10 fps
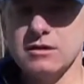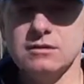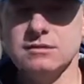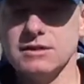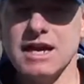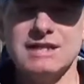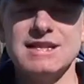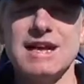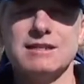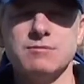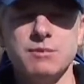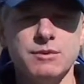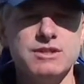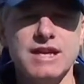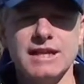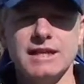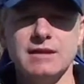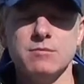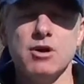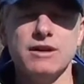under contact, people checking
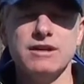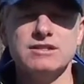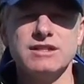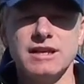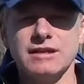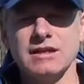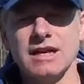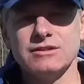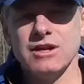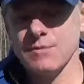and poking at your stick and not